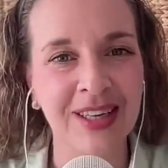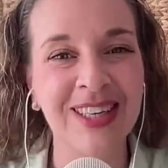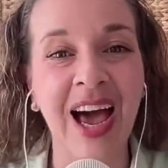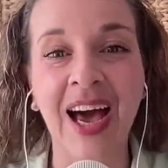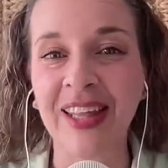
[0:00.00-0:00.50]

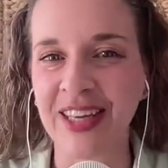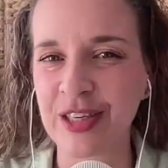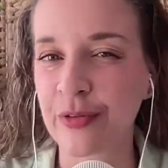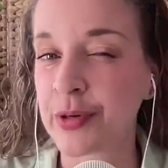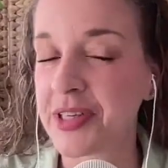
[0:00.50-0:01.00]
talent
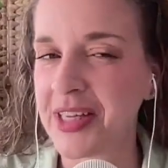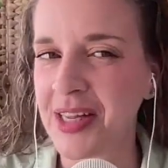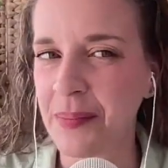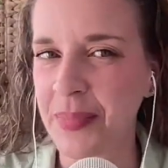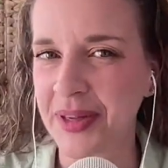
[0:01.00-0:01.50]
for
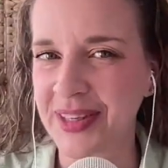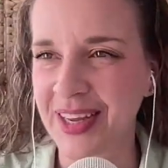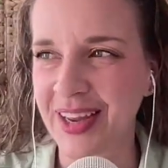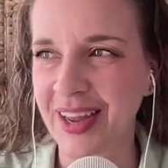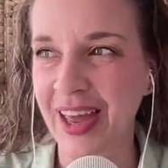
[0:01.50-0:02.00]
team
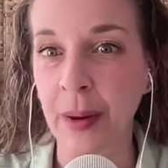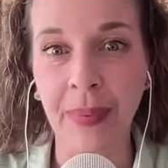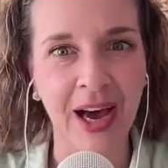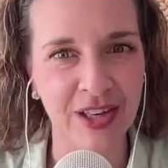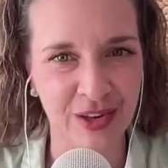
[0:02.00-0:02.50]
building and a
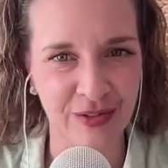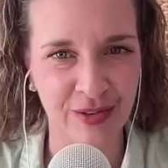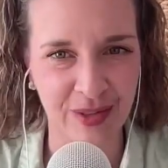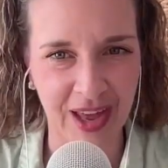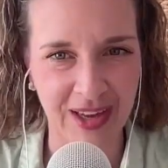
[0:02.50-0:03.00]
passion
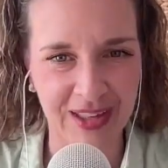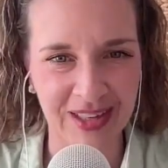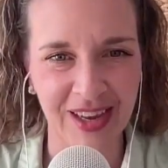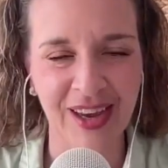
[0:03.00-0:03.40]
for that.